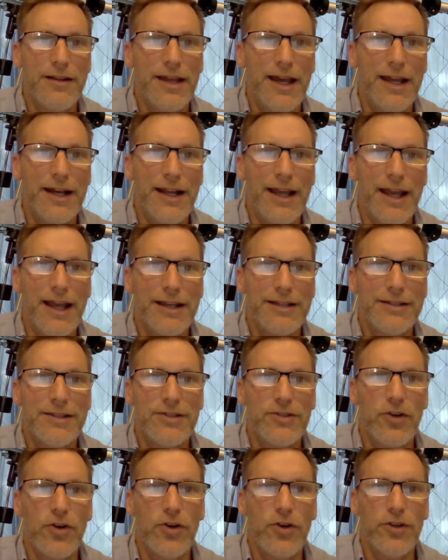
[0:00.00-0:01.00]
that x
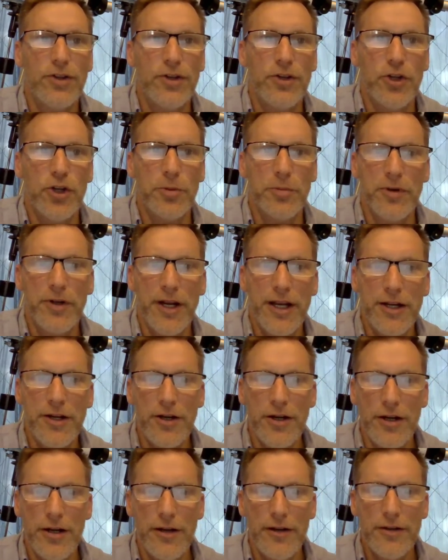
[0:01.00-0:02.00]
is on the
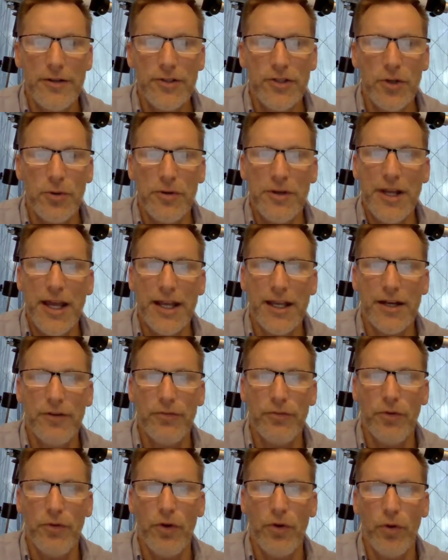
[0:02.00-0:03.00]
numerator, so
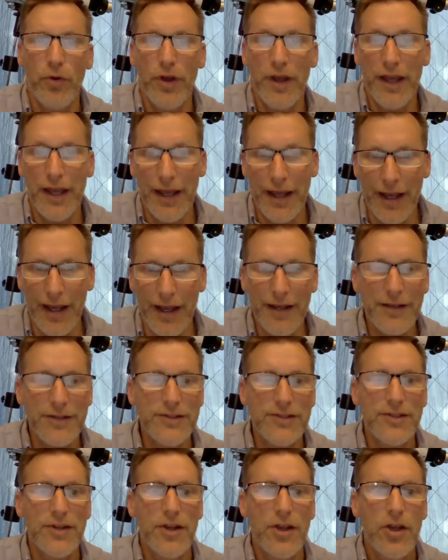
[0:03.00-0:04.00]
negative
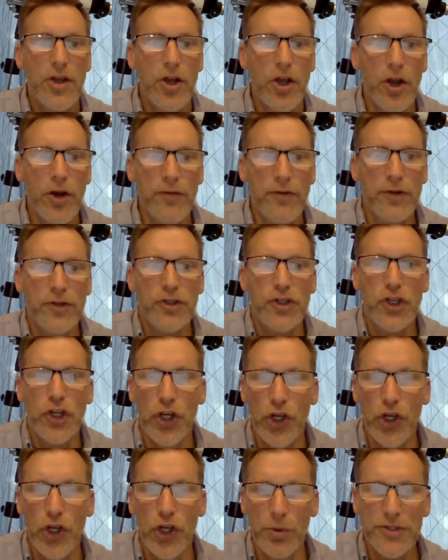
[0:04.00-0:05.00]
x over
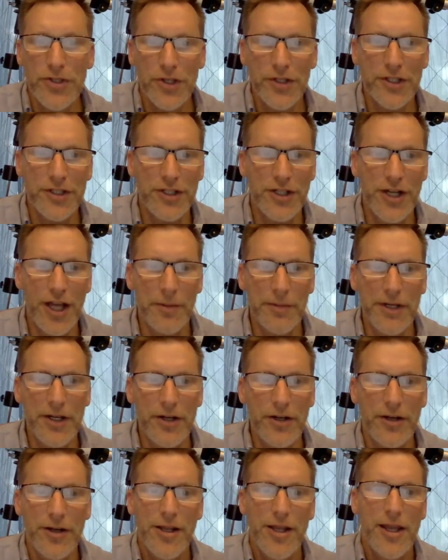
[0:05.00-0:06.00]
2 is on the
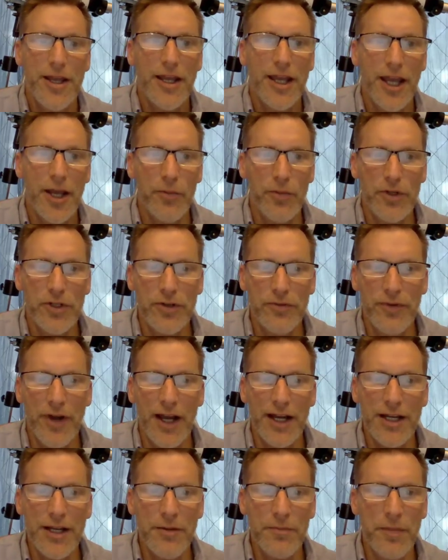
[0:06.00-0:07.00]
denominator, and we're
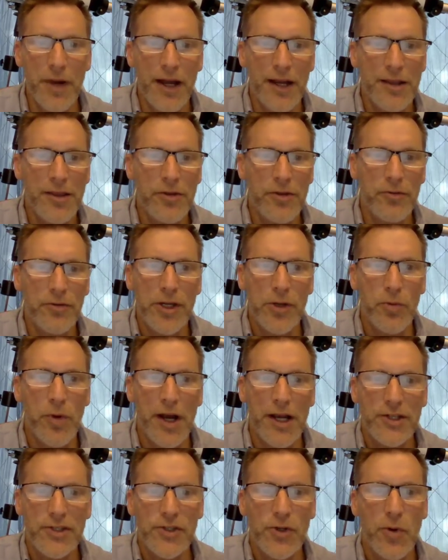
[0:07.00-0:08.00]
dividing by
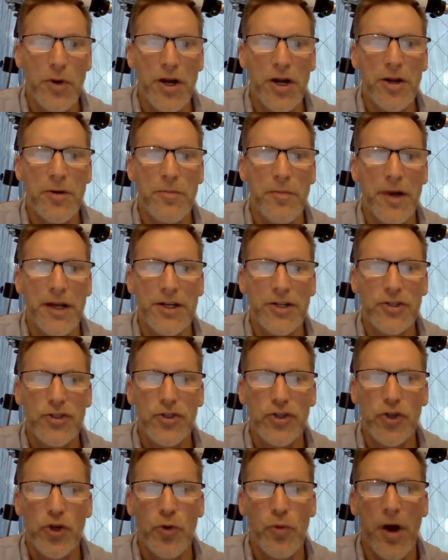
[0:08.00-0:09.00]
3y squared
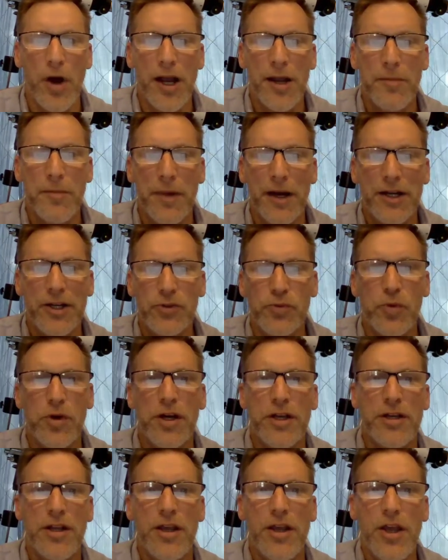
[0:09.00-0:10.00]
minus 2y minus
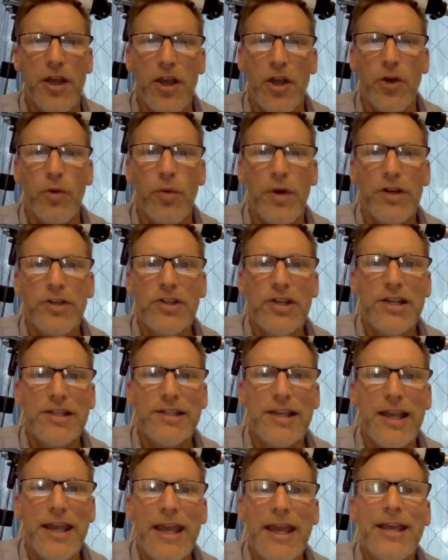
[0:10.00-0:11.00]
1, which
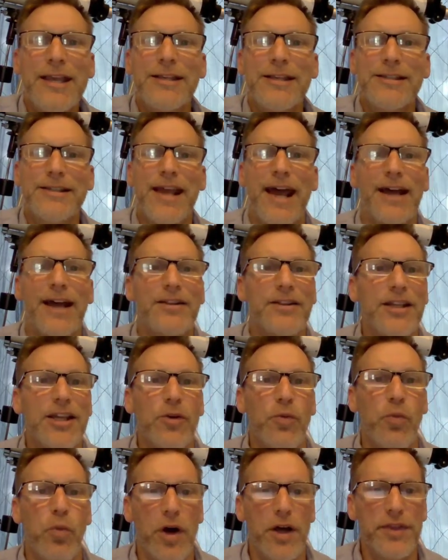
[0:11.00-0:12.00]
is
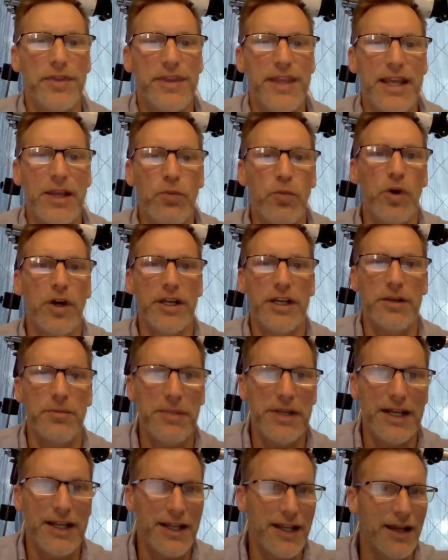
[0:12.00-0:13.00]
exactly what they
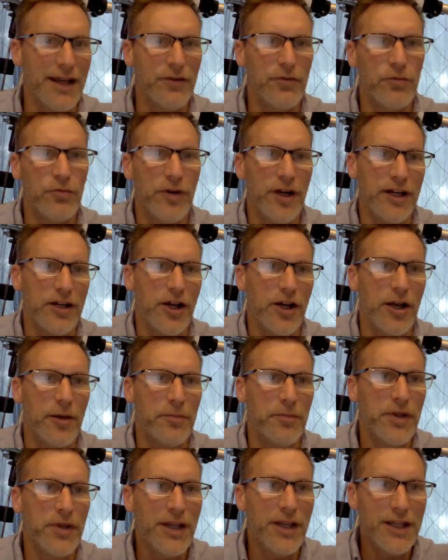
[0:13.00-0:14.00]
wanted me to get right
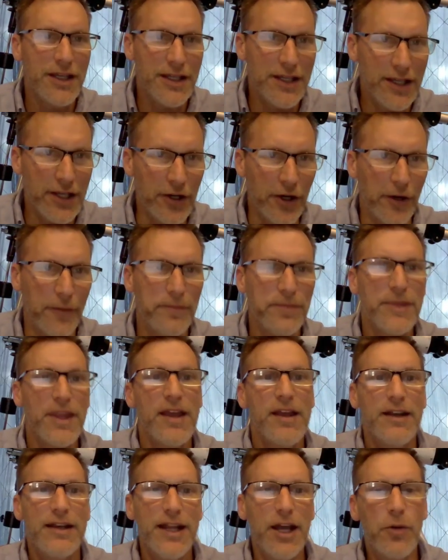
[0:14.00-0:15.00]
up here.
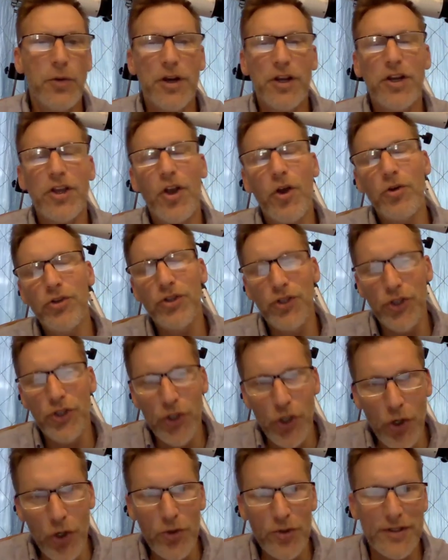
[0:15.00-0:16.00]
Now we're going to go
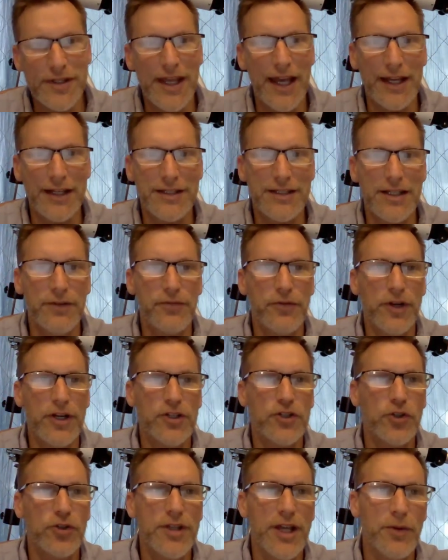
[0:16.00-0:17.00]
use that
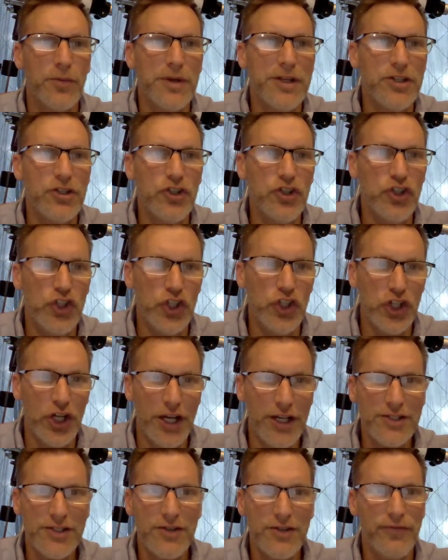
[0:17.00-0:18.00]
differential that we
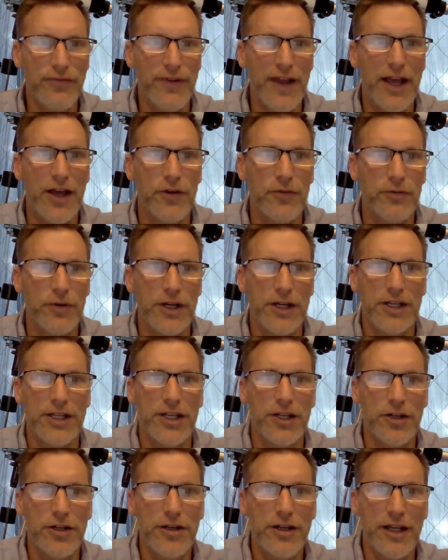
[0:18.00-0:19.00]
just found right
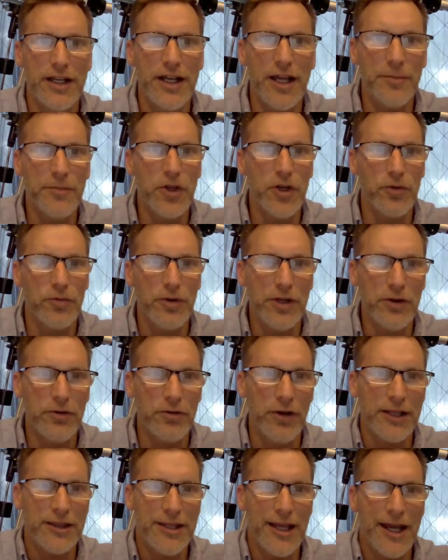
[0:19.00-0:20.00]
here, and I'm going to
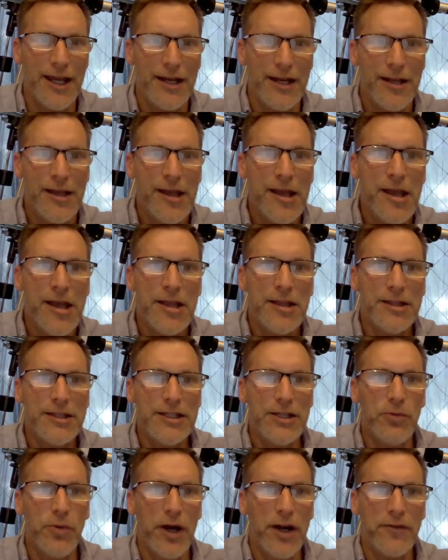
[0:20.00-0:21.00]
rewrite that
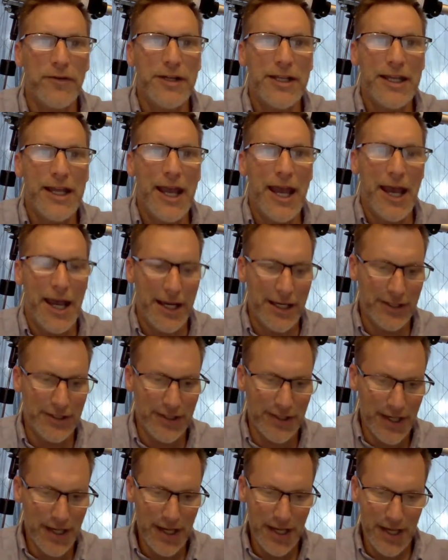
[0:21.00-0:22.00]
dy over
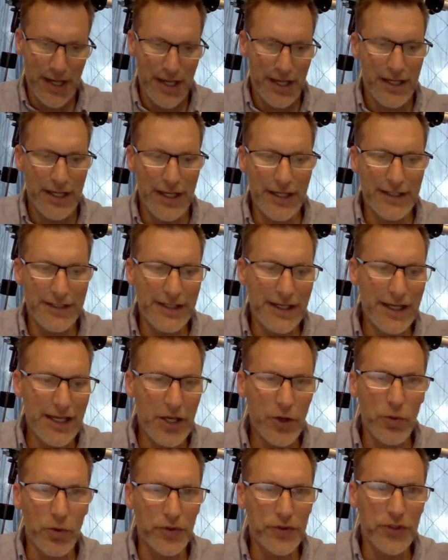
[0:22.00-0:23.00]
dx is
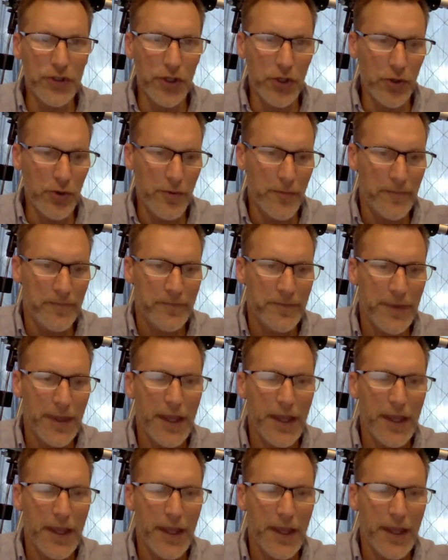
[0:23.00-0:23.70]
equal to